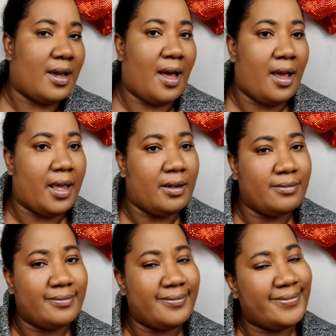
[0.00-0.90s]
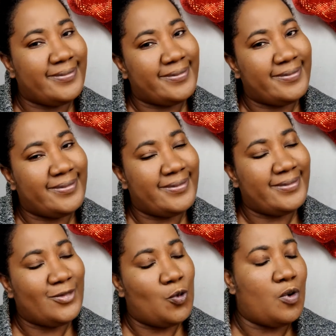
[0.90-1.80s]
I
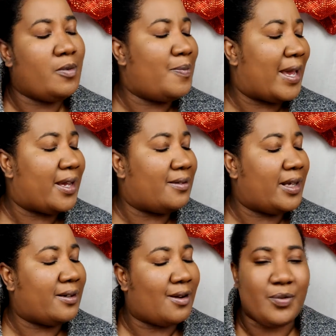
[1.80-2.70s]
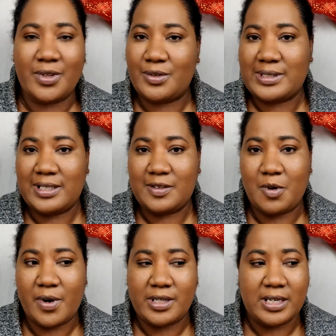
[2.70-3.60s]
will be back here later on with the results of my
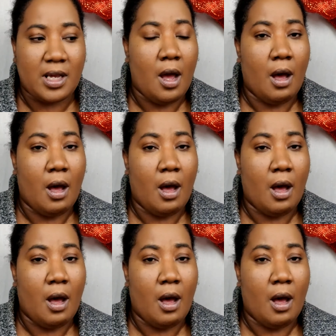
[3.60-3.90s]
wear test.